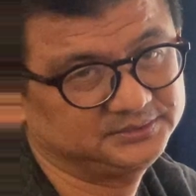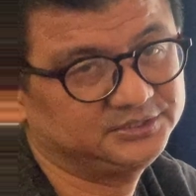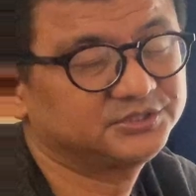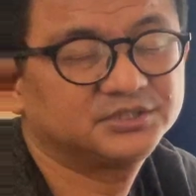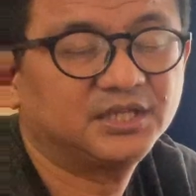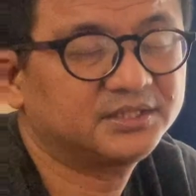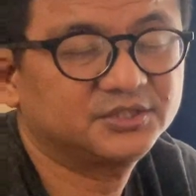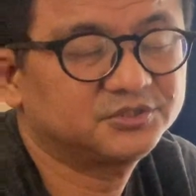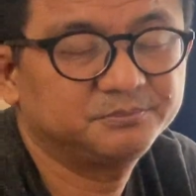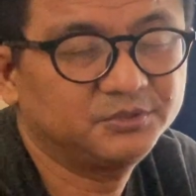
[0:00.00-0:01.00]
There's
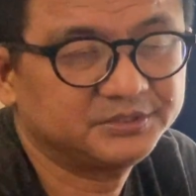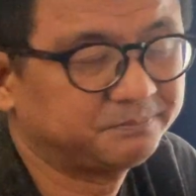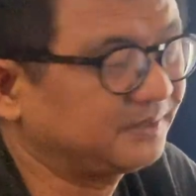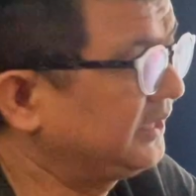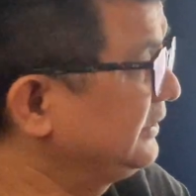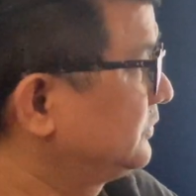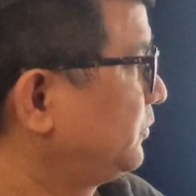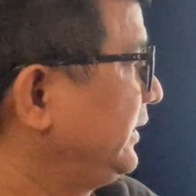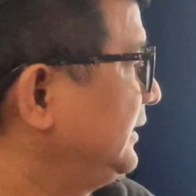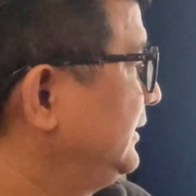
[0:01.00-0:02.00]
nothing to multiply it
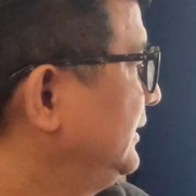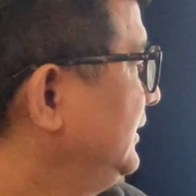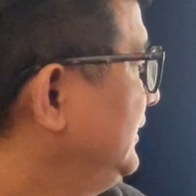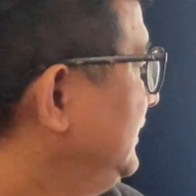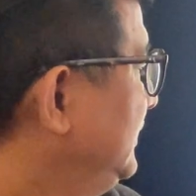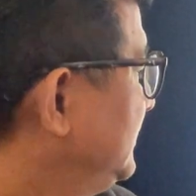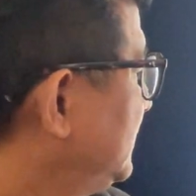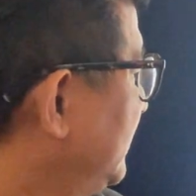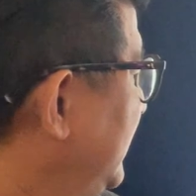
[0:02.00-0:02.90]
with. So